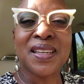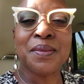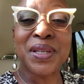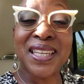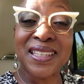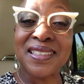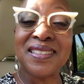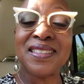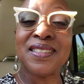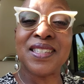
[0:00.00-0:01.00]
begin
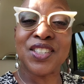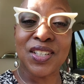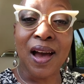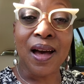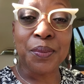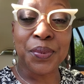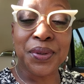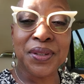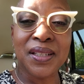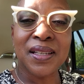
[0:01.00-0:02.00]
to shop.
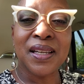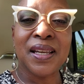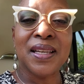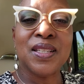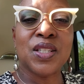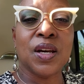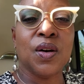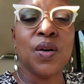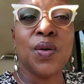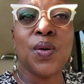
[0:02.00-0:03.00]

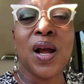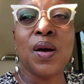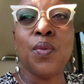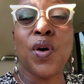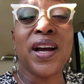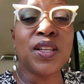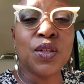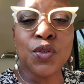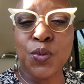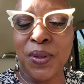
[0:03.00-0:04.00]
So what
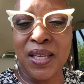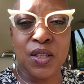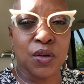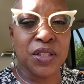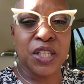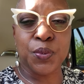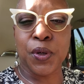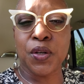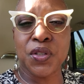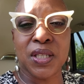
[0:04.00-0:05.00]
you spend on each
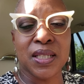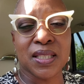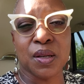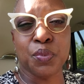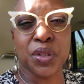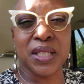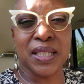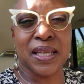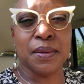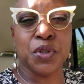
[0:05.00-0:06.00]
person is
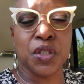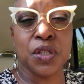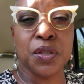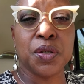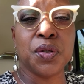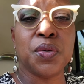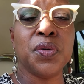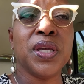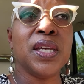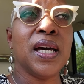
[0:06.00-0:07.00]
completely up to you.
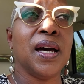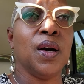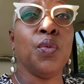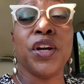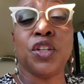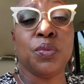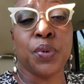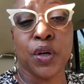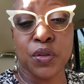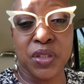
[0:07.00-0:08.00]
Uh, where you
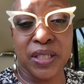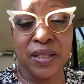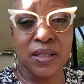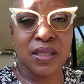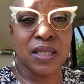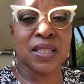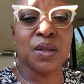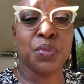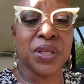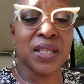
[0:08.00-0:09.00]
purchase is
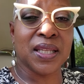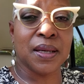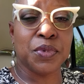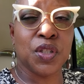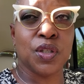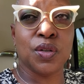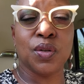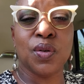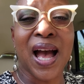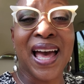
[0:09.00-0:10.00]
completely up to
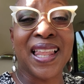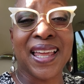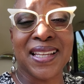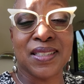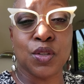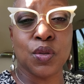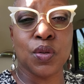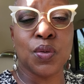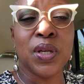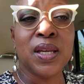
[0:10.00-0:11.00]
you. I like
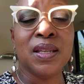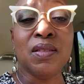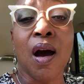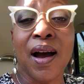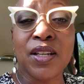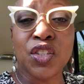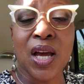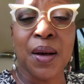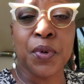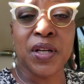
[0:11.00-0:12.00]
to not
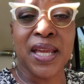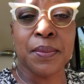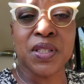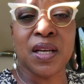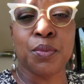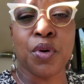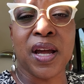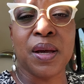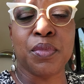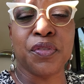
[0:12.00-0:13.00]
shop on Amazon
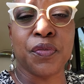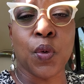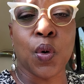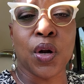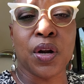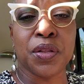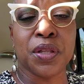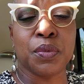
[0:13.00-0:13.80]
Prime before the